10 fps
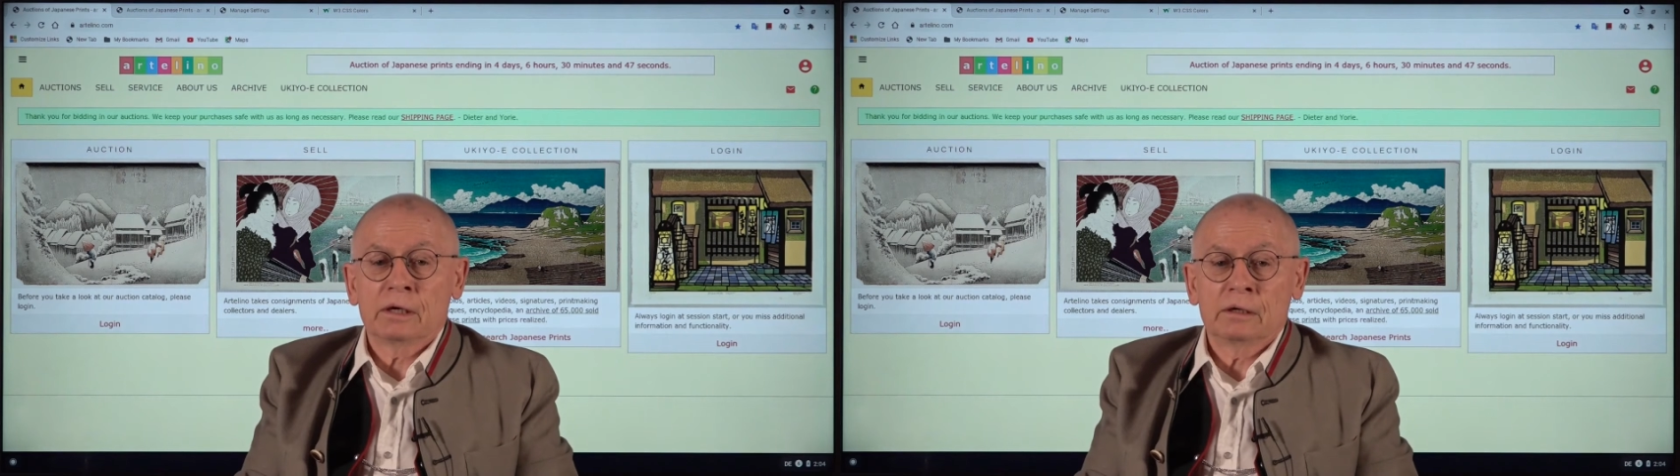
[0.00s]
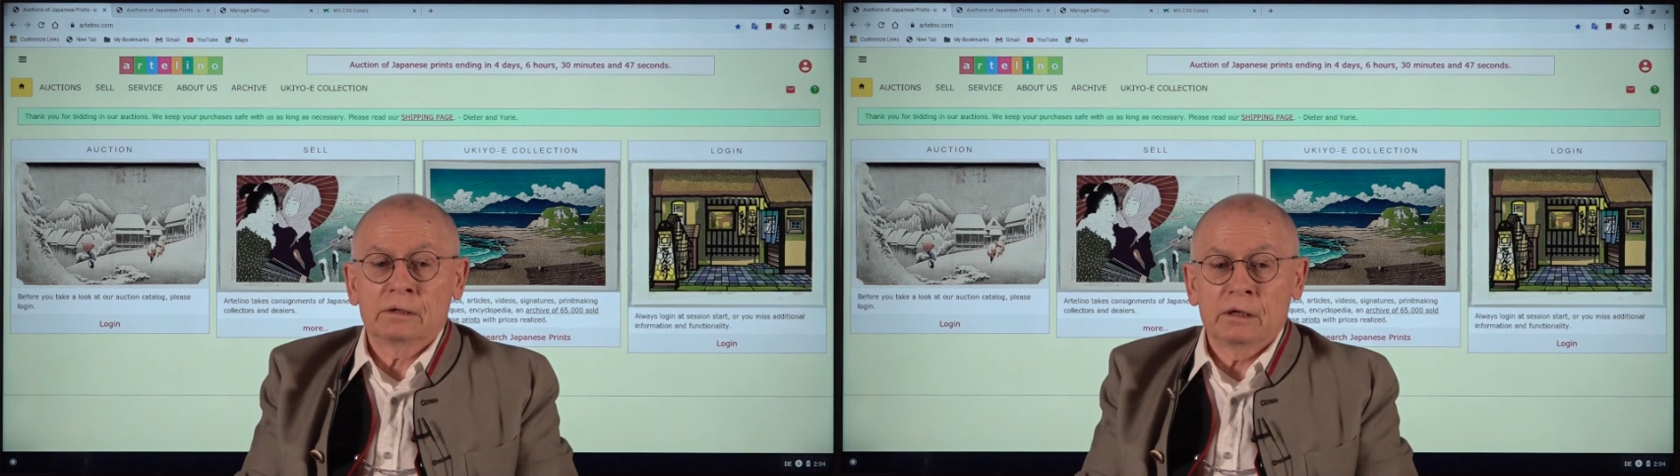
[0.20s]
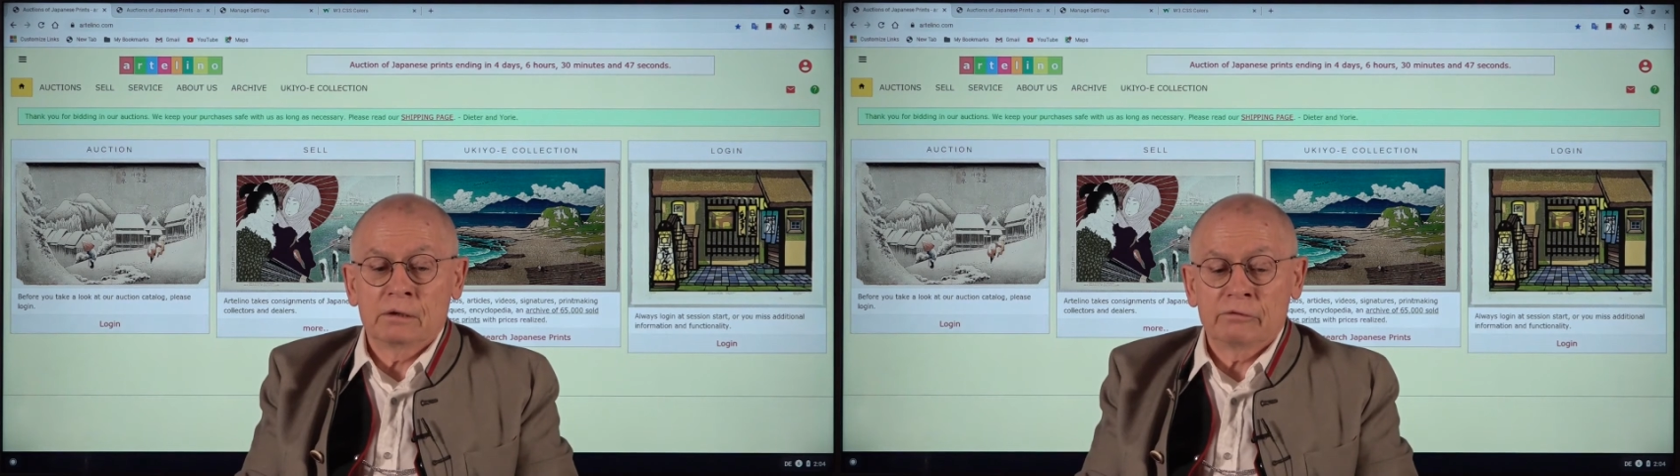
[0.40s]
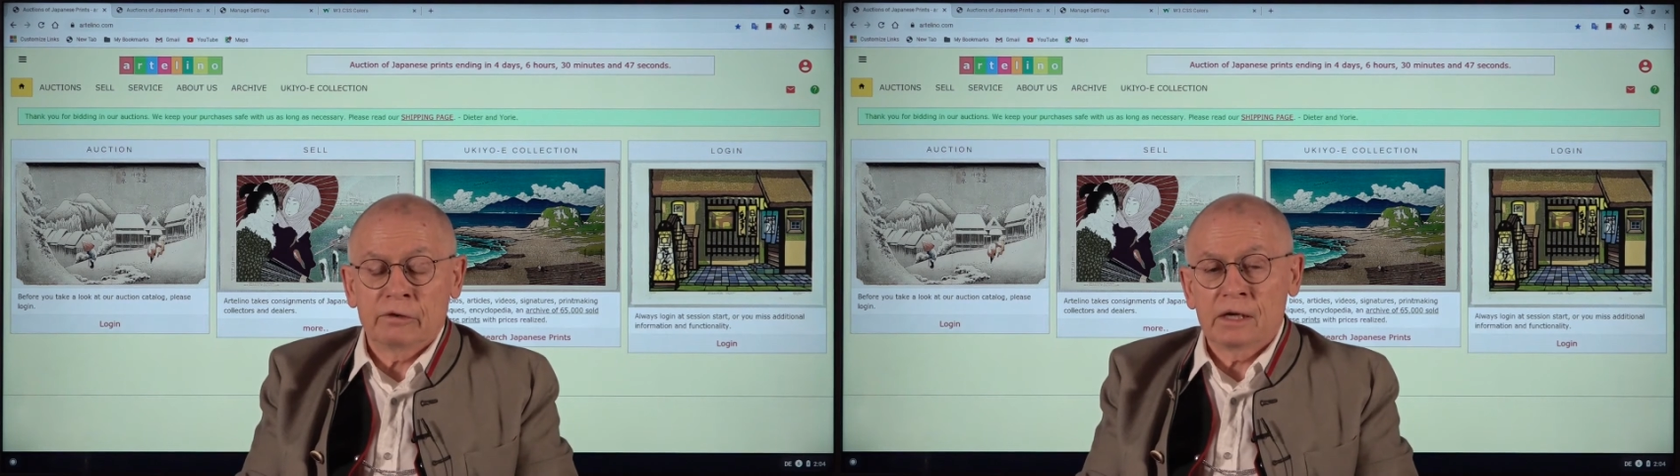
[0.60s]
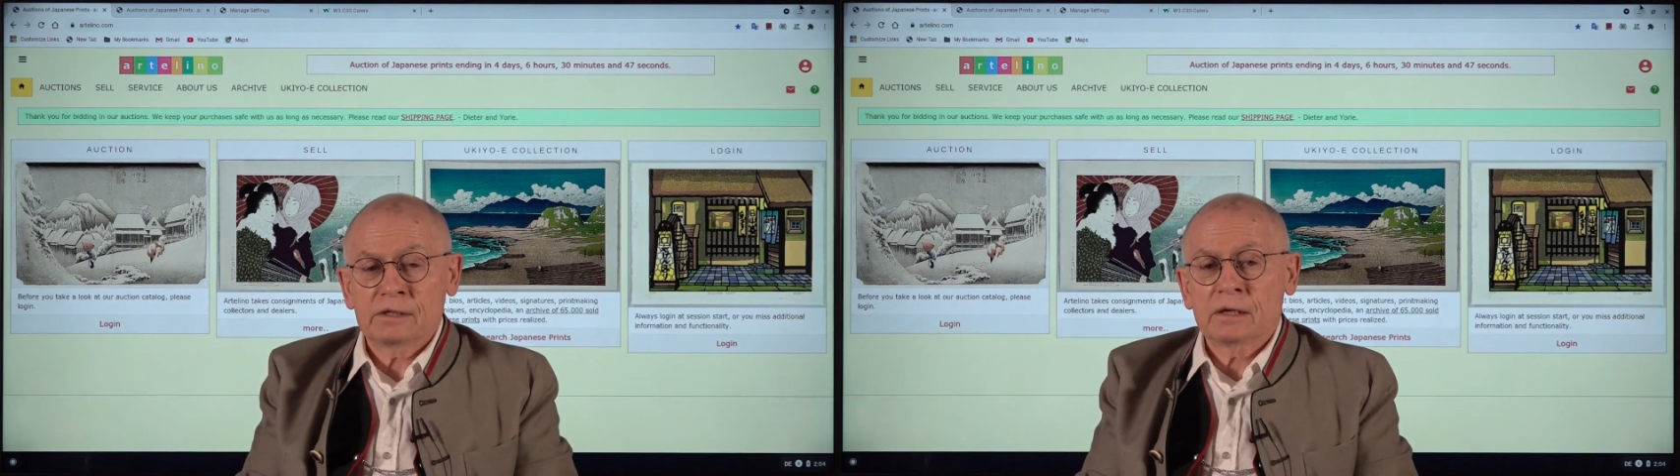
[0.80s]
and
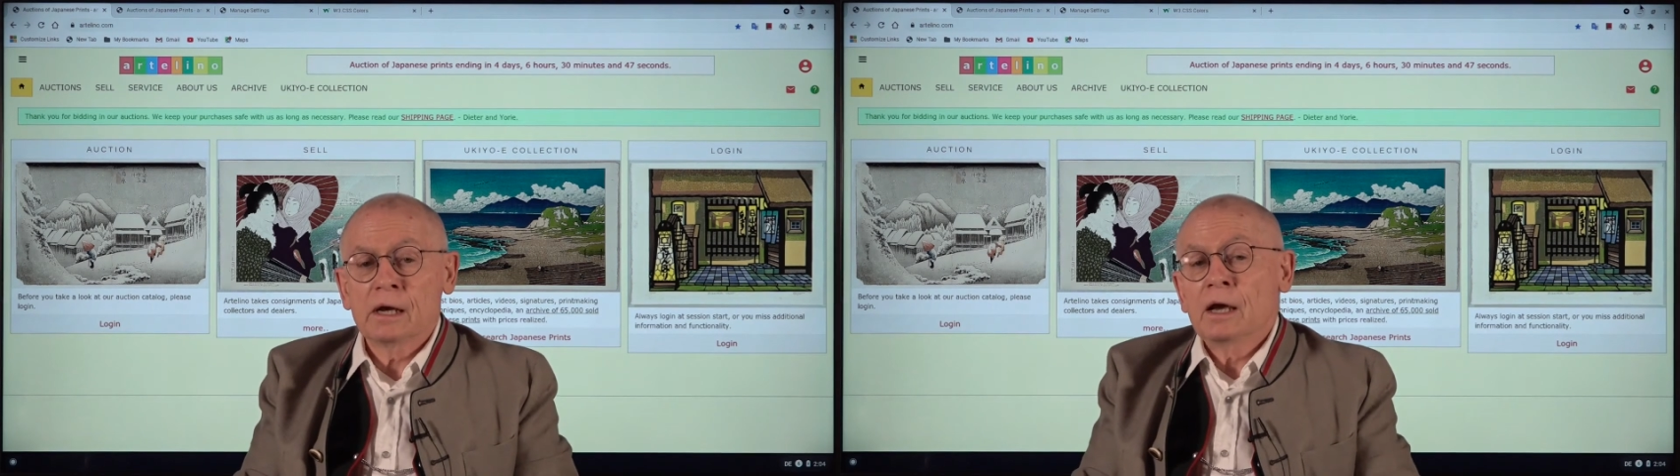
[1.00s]
fast.